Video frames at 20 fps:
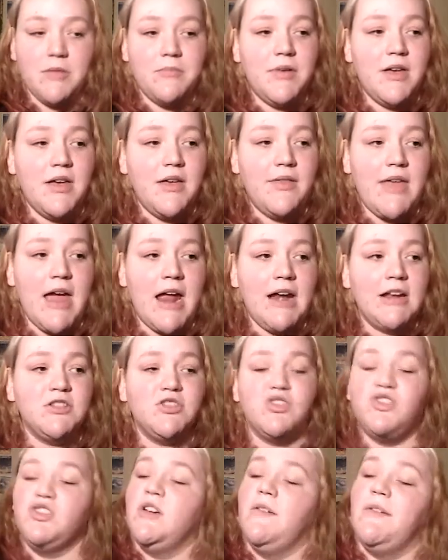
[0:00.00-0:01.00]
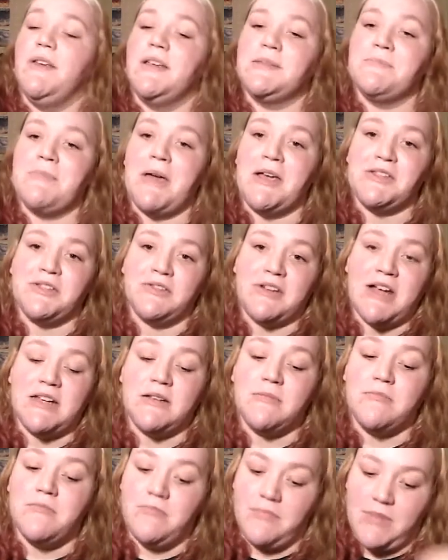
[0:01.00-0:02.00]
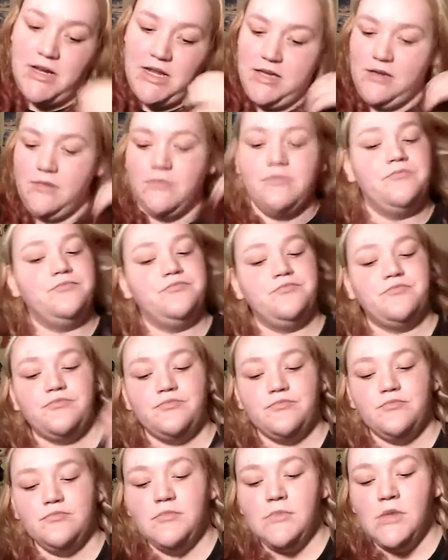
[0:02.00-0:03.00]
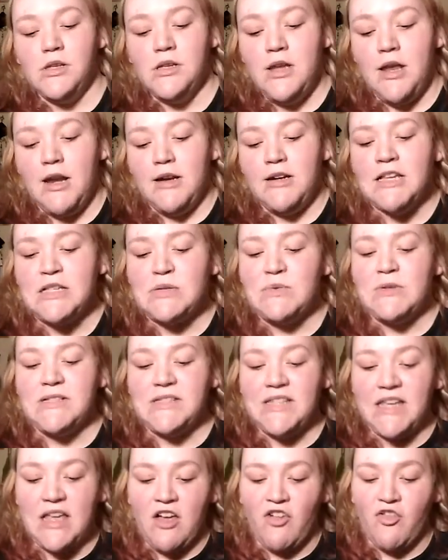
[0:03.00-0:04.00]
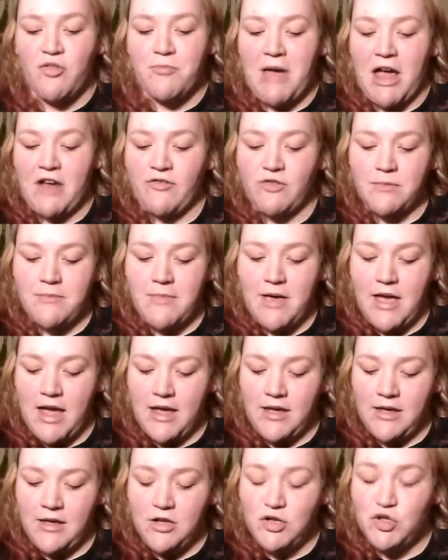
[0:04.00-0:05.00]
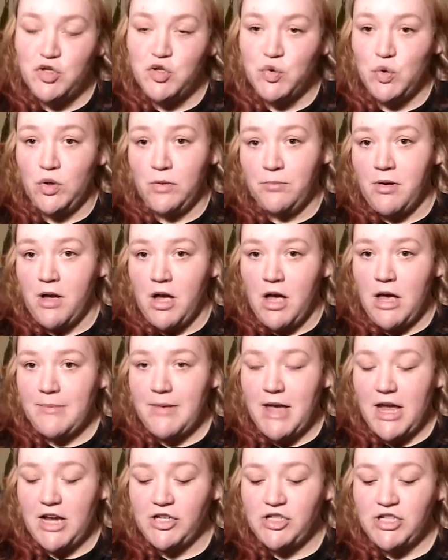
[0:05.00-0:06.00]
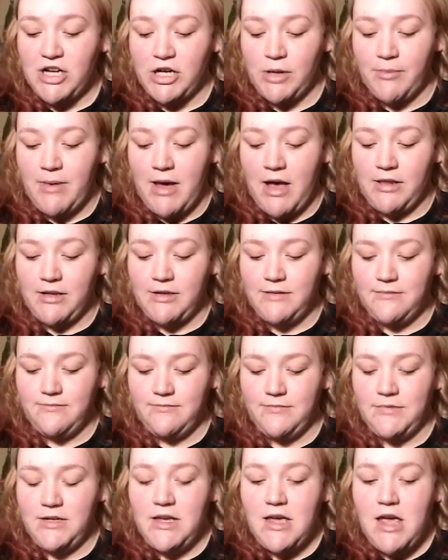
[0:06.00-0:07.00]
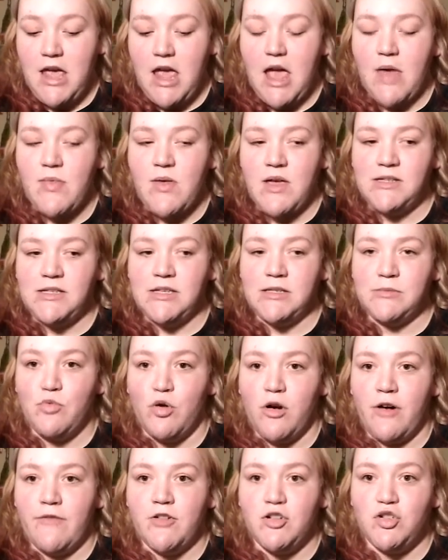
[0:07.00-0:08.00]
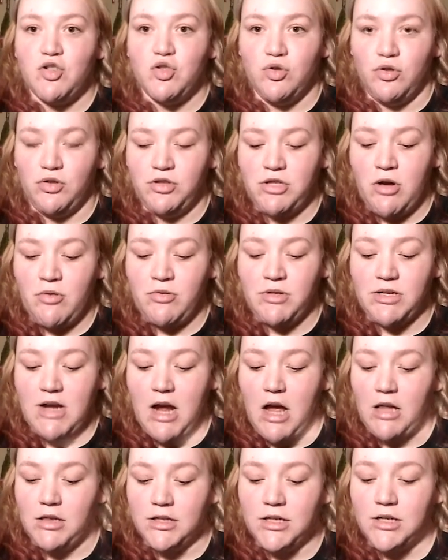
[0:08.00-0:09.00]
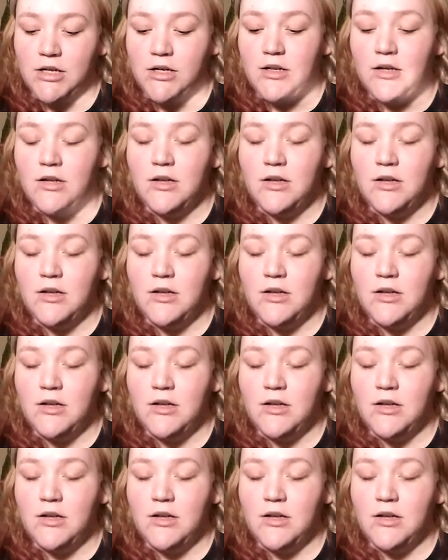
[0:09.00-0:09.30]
But that is the Juvia's Masquerade Mini. This one is the Elf Matra Matte Jewel Pot eyeshadow palette, and this is more of a jewel tone color,